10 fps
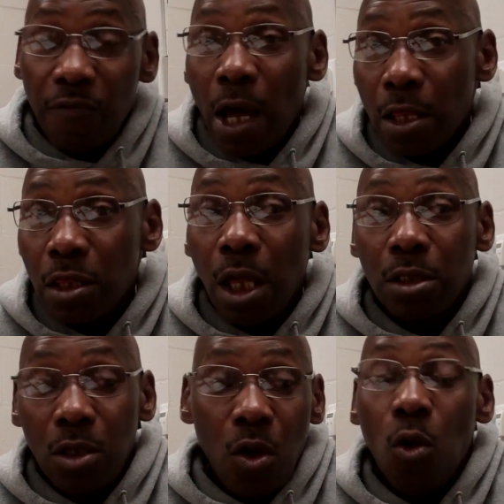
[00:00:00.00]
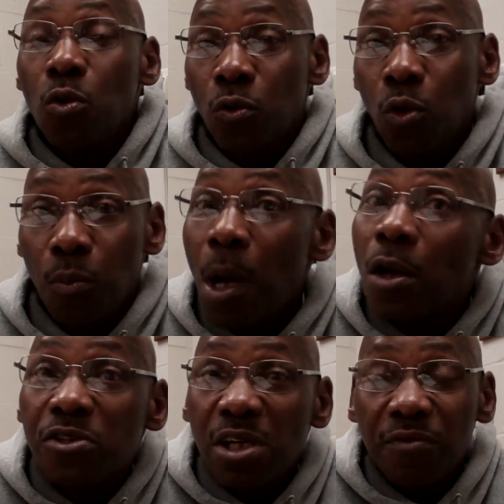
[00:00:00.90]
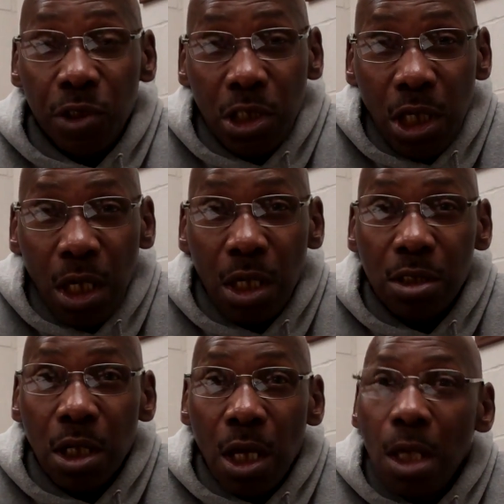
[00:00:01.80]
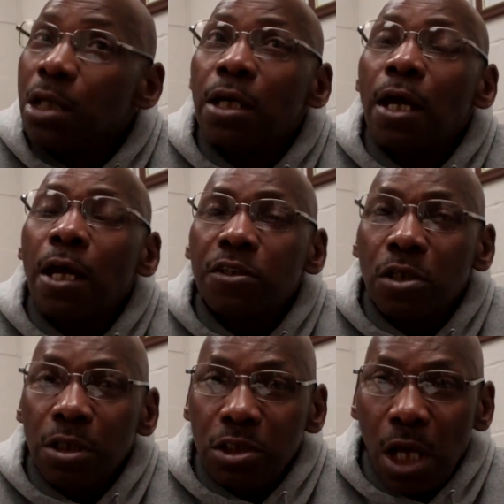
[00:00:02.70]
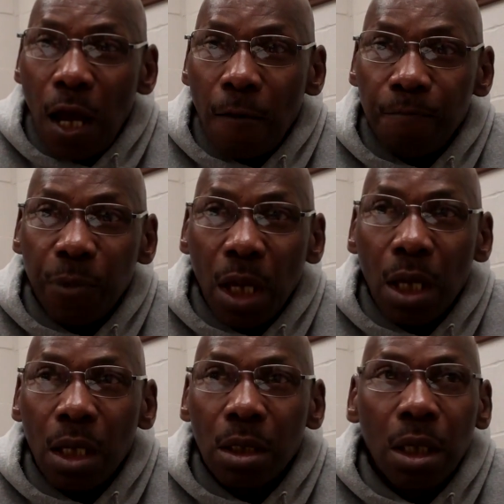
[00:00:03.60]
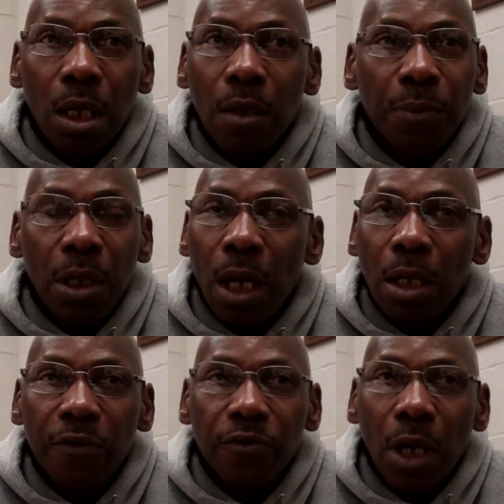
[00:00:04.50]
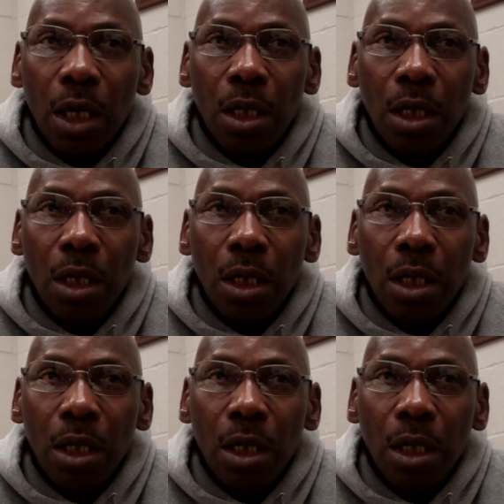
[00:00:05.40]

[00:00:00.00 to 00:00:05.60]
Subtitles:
I thought the whole group, all 7 kids, did an excellent job. I gotta be honest.